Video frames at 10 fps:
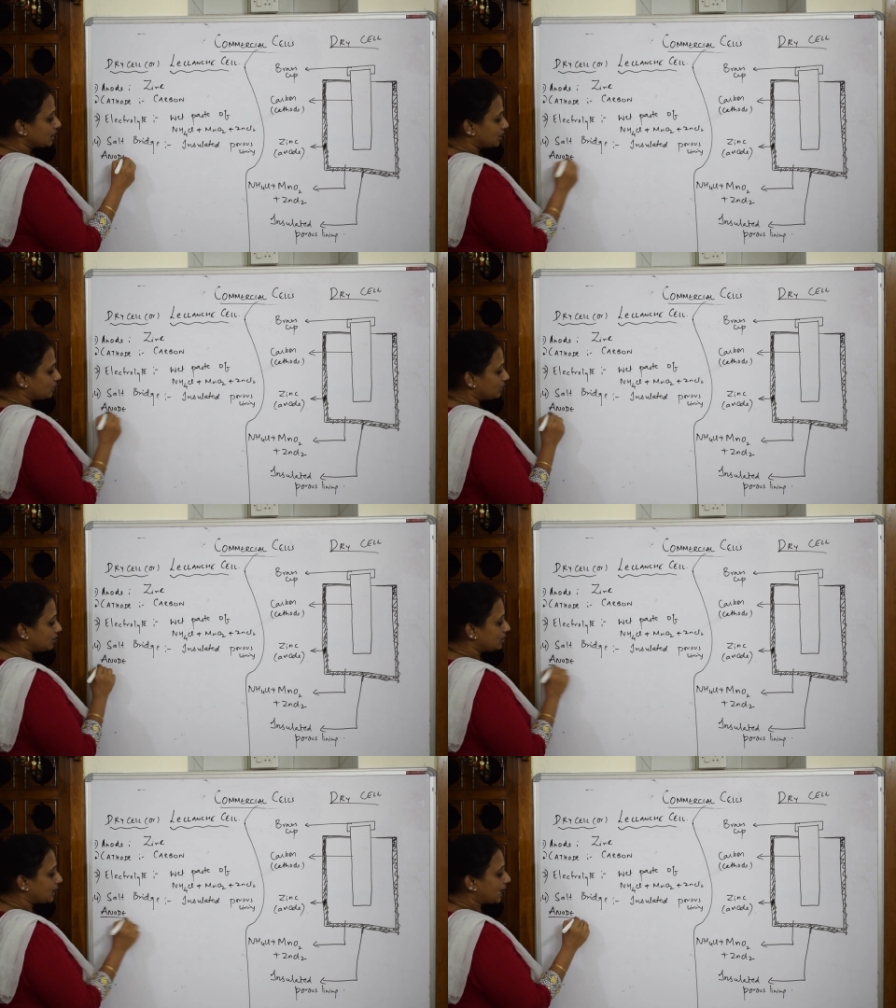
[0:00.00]
Now,
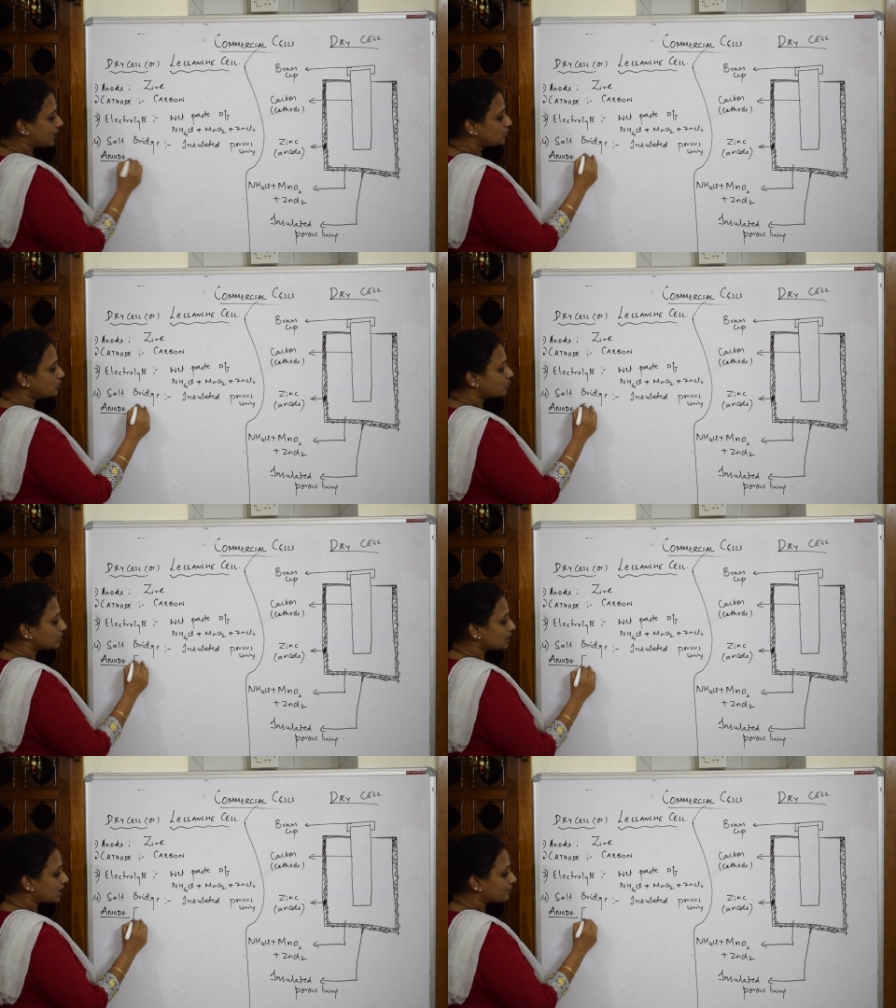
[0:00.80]
anode,
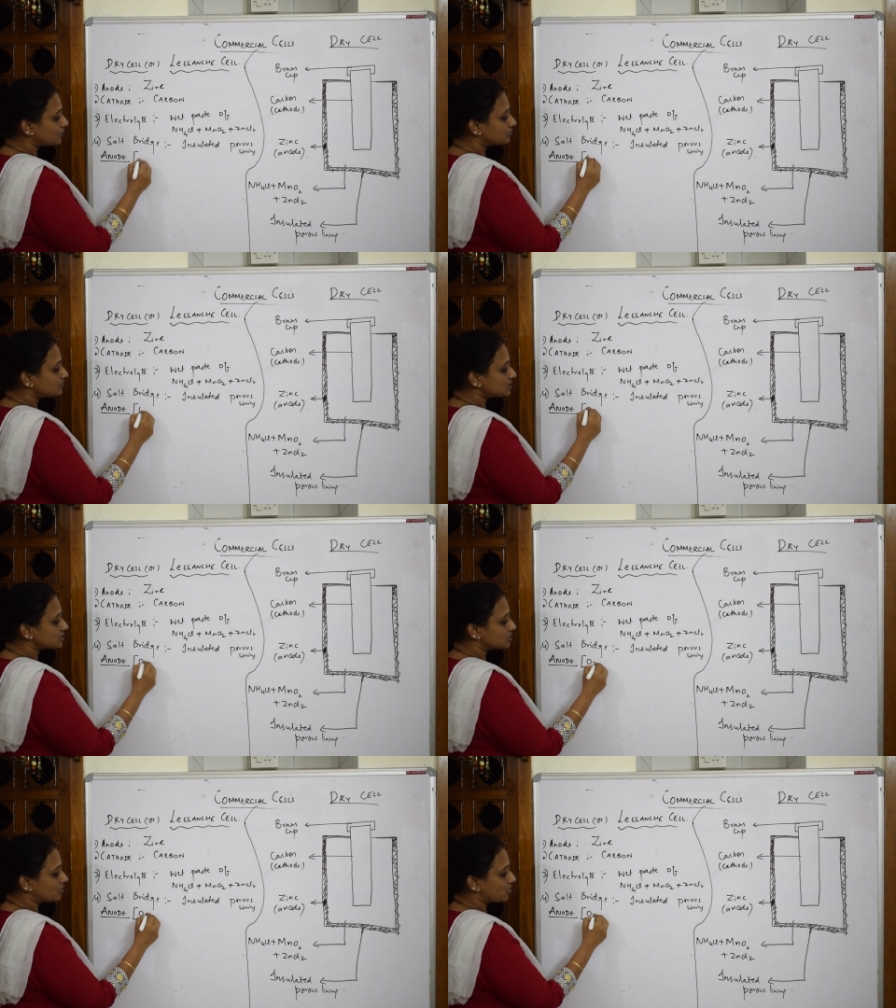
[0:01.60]
what will happen
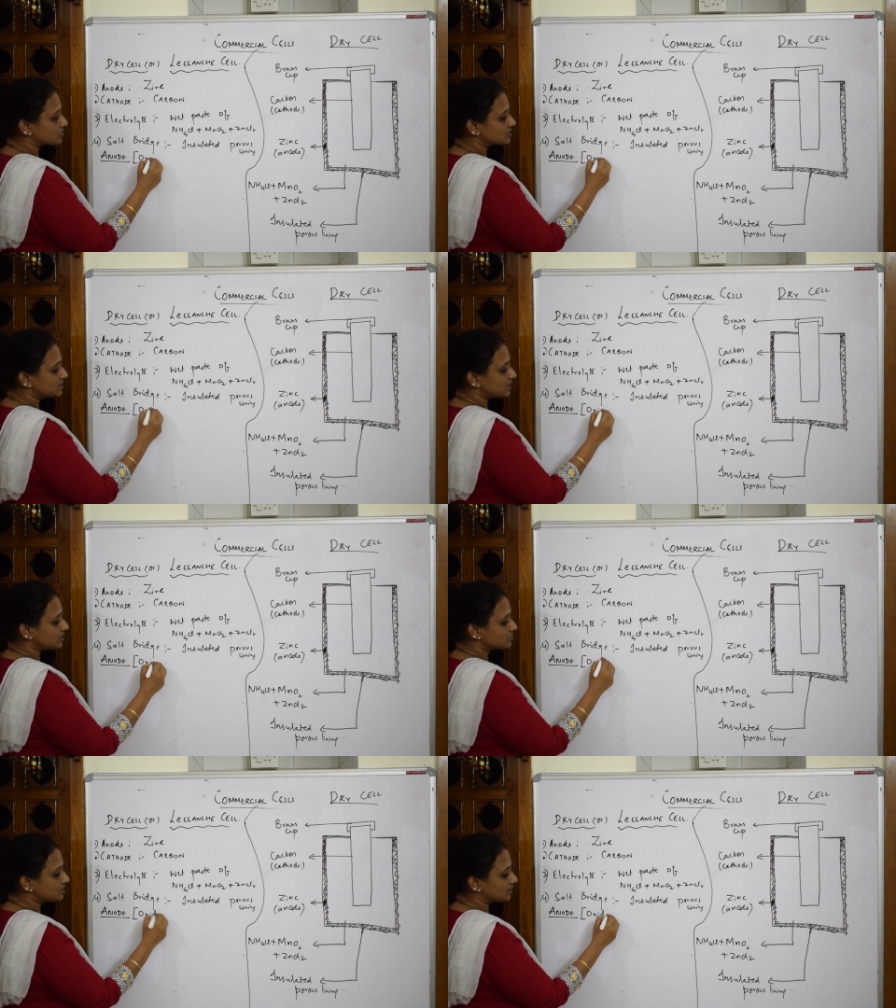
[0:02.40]
always?
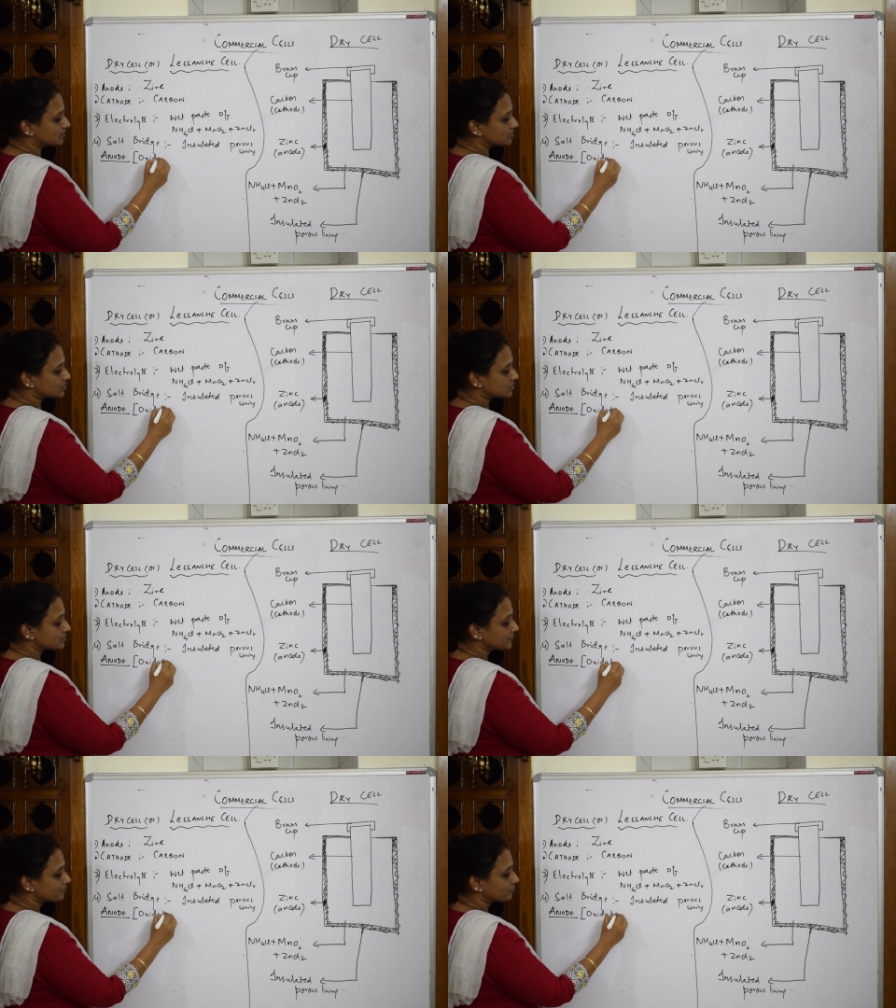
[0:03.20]
Oxidation occurs.